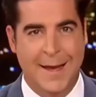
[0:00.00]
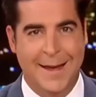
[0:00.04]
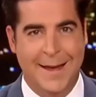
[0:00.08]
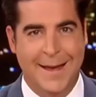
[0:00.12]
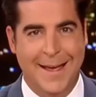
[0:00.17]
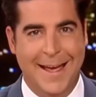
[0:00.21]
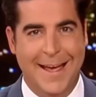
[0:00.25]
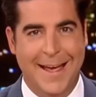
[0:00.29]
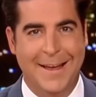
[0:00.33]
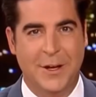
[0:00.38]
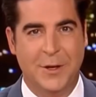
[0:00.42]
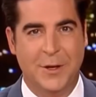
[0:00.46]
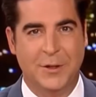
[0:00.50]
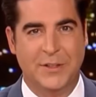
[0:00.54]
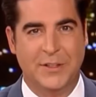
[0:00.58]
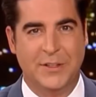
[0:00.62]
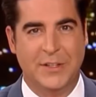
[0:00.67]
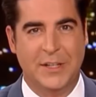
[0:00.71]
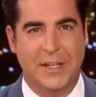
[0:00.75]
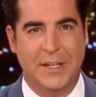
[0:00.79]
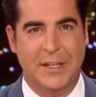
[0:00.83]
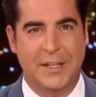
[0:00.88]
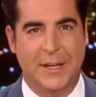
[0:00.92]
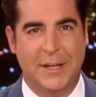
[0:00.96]

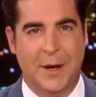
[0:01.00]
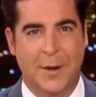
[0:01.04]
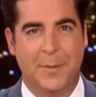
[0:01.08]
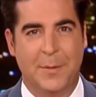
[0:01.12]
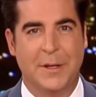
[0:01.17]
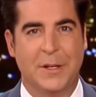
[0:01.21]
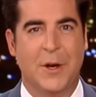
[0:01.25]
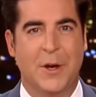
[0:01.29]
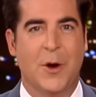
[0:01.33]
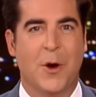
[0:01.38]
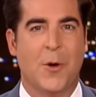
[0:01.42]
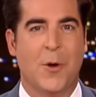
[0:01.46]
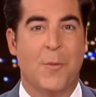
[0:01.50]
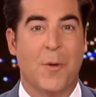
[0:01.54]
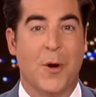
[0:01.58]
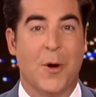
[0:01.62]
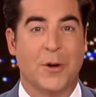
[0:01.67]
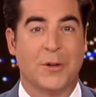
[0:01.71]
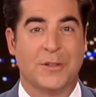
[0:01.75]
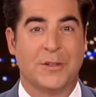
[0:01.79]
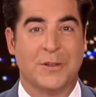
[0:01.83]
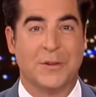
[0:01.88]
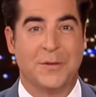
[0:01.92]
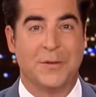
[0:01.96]
AOC coming to
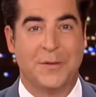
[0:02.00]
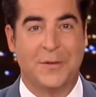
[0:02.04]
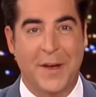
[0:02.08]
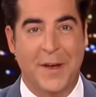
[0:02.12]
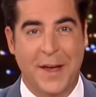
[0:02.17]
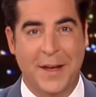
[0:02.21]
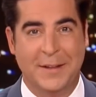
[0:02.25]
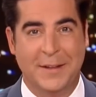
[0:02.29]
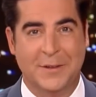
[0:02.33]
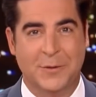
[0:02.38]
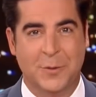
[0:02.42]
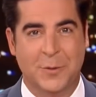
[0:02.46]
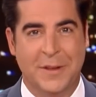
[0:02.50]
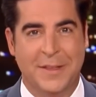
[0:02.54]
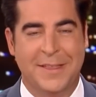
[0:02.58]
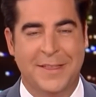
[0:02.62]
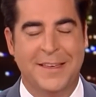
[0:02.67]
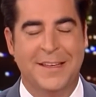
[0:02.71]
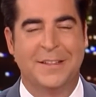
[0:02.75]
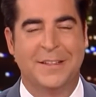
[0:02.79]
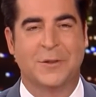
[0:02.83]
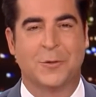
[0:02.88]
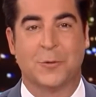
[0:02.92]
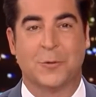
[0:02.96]
Omar's defense with
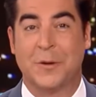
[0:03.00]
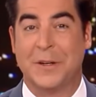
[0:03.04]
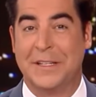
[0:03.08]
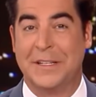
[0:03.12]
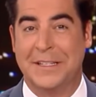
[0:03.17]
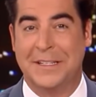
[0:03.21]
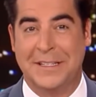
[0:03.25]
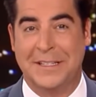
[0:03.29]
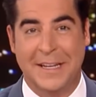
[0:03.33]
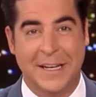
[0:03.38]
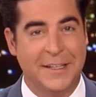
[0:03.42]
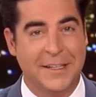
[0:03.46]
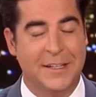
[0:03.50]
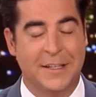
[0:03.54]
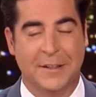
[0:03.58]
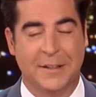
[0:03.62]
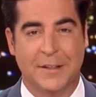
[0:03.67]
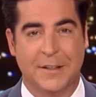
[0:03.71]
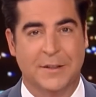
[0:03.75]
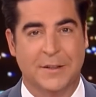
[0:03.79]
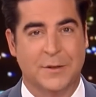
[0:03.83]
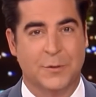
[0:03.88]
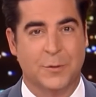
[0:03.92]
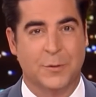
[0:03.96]
this ridiculous